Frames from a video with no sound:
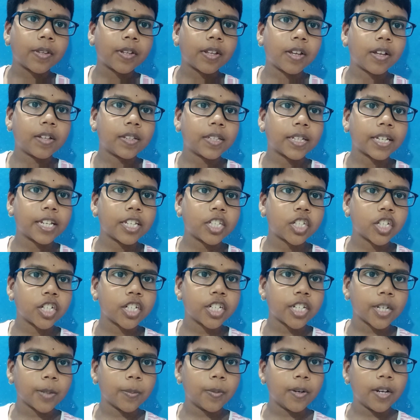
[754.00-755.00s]
on the kitchen
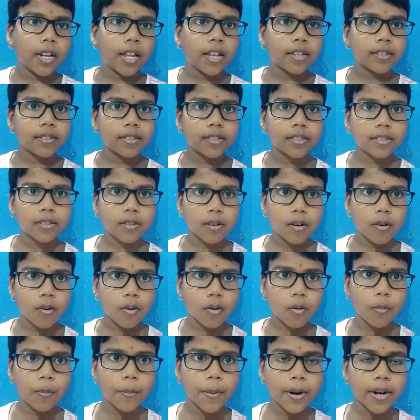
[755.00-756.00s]
table, and so
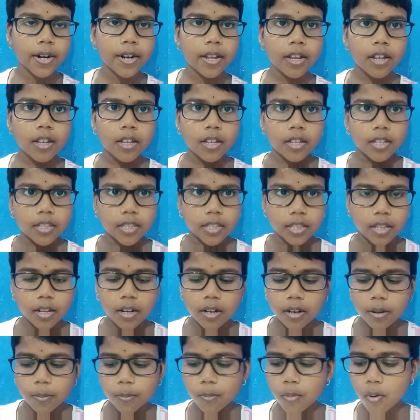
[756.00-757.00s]
opened
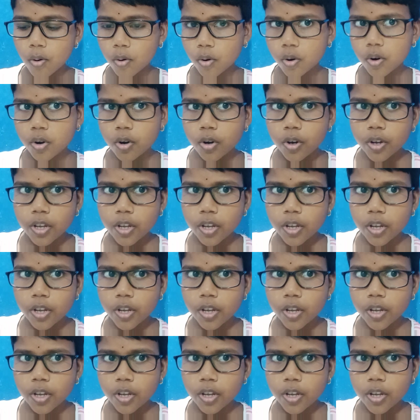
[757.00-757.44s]
the book.